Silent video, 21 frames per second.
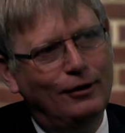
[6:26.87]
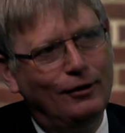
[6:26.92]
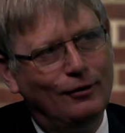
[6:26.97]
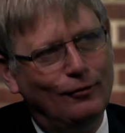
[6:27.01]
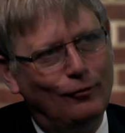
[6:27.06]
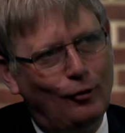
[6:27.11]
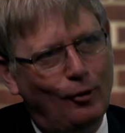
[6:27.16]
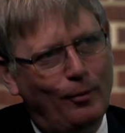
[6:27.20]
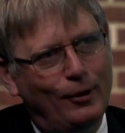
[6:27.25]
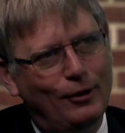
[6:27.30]

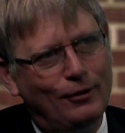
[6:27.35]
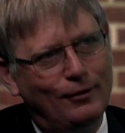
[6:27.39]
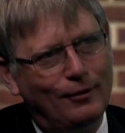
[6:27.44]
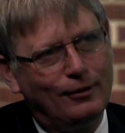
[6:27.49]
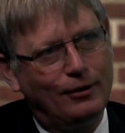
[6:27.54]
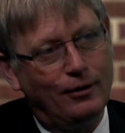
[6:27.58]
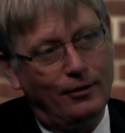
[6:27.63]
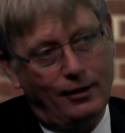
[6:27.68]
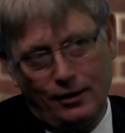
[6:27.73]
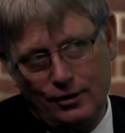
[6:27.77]

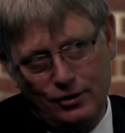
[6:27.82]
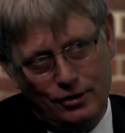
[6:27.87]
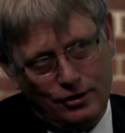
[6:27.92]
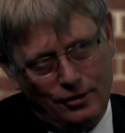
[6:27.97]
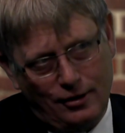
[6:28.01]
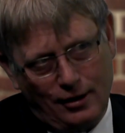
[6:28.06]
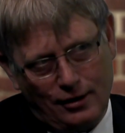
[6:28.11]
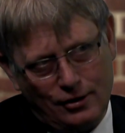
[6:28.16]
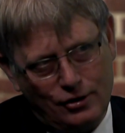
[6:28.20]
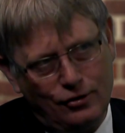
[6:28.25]

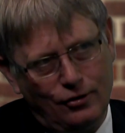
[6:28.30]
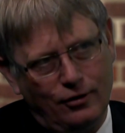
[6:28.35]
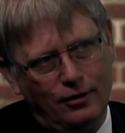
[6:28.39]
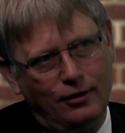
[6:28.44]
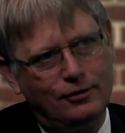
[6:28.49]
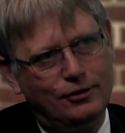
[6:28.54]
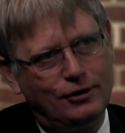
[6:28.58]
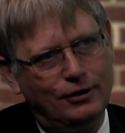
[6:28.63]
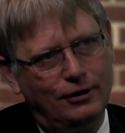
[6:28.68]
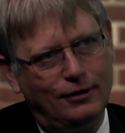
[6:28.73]
That's
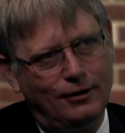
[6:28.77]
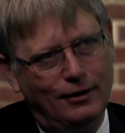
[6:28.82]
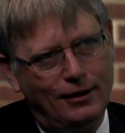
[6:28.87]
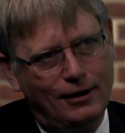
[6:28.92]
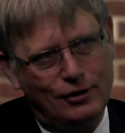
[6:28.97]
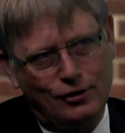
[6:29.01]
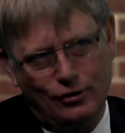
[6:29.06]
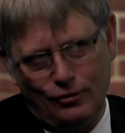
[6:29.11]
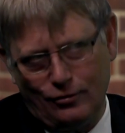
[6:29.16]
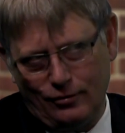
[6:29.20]
not
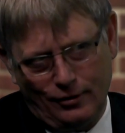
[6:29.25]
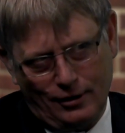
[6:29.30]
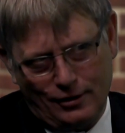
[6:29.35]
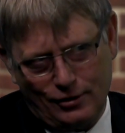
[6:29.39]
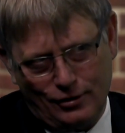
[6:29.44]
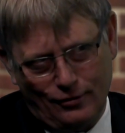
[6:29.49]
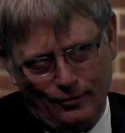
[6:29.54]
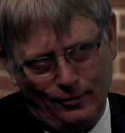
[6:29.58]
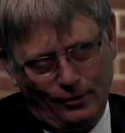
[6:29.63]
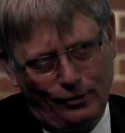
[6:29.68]

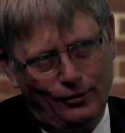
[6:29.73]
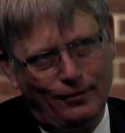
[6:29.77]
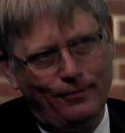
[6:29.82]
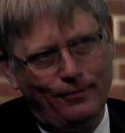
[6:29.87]
good.